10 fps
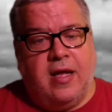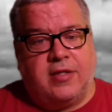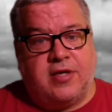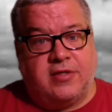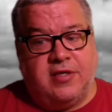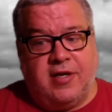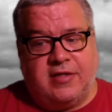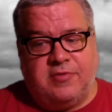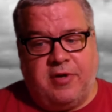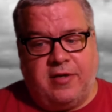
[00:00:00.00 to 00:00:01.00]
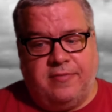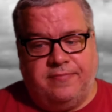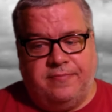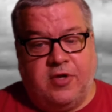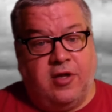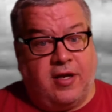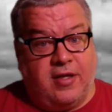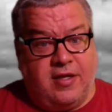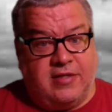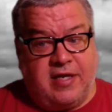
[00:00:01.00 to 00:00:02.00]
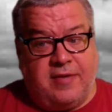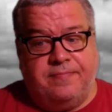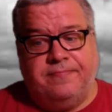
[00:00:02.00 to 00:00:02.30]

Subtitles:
Talk to you next week. Good luck on the exam.